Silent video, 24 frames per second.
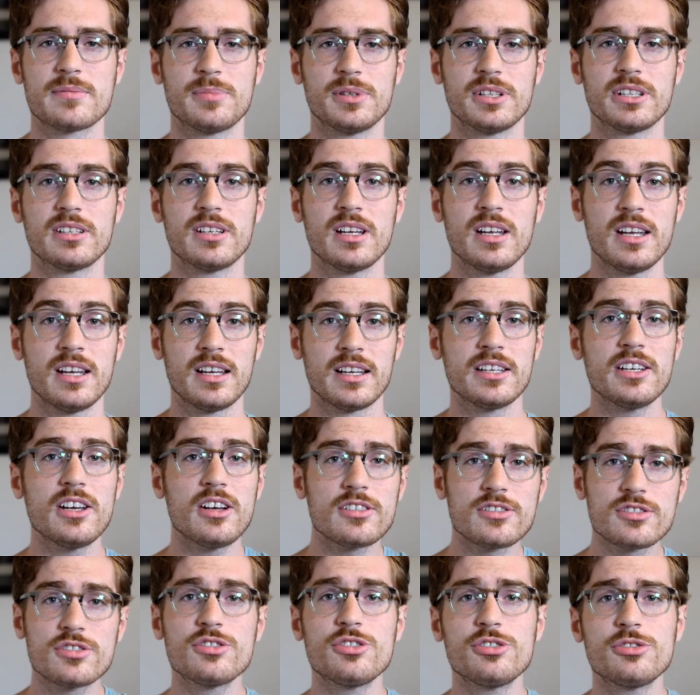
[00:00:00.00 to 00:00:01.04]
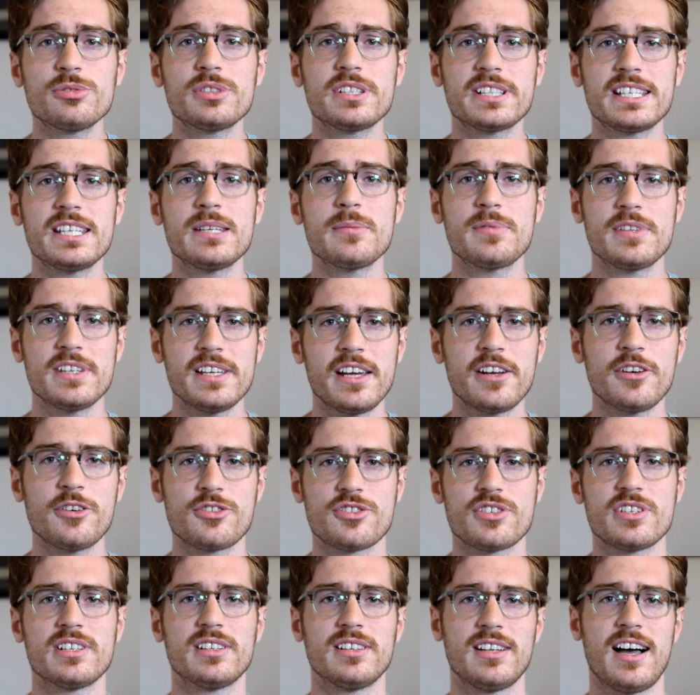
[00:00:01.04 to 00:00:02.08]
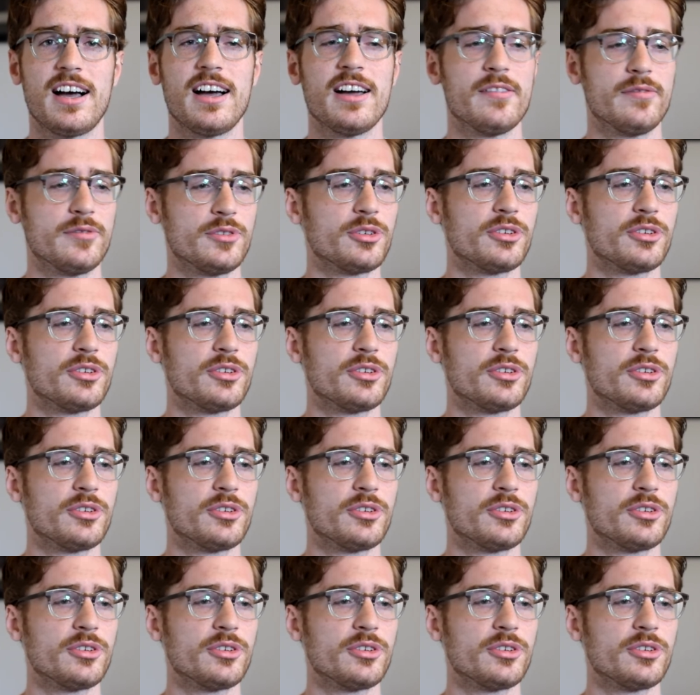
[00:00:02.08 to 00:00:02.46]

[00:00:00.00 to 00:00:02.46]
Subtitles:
but he also knew when to keep the energy alive